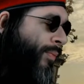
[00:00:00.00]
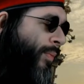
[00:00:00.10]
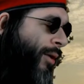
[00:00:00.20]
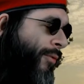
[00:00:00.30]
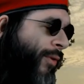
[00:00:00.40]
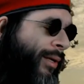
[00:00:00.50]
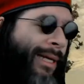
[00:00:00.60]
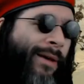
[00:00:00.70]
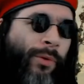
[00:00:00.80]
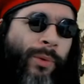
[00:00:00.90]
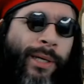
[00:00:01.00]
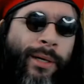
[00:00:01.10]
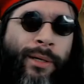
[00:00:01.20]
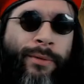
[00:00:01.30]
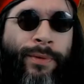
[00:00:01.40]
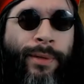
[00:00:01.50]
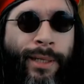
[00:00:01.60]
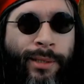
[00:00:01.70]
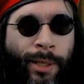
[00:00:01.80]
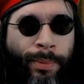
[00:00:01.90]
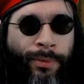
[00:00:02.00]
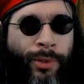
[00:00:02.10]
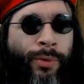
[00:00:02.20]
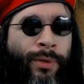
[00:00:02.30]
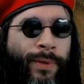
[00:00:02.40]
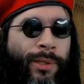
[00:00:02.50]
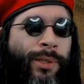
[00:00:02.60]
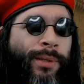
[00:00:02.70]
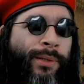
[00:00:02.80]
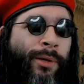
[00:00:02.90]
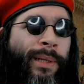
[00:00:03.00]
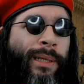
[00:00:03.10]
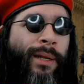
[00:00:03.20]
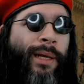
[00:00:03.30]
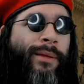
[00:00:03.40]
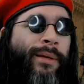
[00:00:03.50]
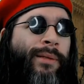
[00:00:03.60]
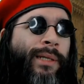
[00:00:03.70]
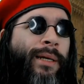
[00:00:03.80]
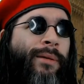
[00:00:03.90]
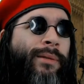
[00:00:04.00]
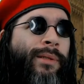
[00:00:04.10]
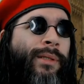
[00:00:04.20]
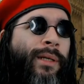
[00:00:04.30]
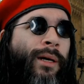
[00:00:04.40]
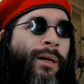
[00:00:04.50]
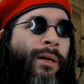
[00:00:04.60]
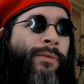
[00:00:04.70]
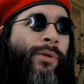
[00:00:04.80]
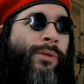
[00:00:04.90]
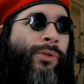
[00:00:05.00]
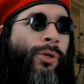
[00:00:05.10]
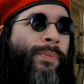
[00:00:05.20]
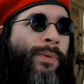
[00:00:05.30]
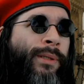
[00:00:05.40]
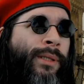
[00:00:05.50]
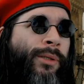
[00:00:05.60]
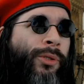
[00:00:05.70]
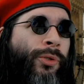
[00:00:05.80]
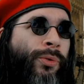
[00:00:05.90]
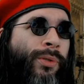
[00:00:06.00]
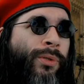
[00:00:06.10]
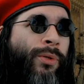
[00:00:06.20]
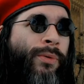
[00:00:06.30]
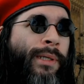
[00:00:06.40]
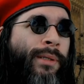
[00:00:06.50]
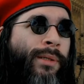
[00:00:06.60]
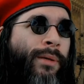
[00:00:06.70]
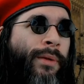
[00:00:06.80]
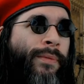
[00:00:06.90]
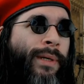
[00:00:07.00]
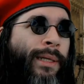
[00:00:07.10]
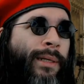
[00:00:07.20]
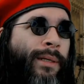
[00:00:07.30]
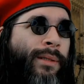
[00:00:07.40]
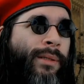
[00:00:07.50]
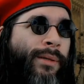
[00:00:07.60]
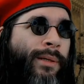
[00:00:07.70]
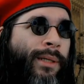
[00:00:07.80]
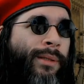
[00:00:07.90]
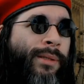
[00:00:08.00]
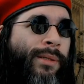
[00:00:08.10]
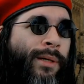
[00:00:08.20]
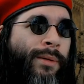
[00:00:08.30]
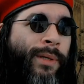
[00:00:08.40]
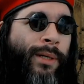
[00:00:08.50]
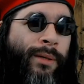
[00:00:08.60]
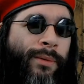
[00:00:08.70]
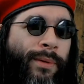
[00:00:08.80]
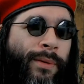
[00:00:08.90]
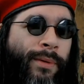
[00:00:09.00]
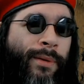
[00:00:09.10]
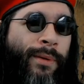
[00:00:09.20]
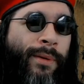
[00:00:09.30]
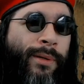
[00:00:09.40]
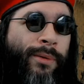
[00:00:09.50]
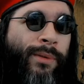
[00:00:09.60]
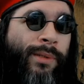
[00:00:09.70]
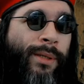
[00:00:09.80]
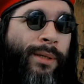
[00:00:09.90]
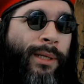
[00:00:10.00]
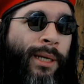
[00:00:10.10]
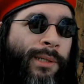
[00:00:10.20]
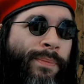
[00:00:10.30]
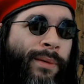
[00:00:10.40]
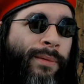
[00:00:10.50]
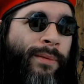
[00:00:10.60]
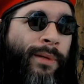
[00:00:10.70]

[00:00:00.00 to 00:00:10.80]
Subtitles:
I finally have all the art for the next couple of Gore adventures, so I'll be laying those out. I've got a job writing short stories on the regular, so I need to start working on those starting next month.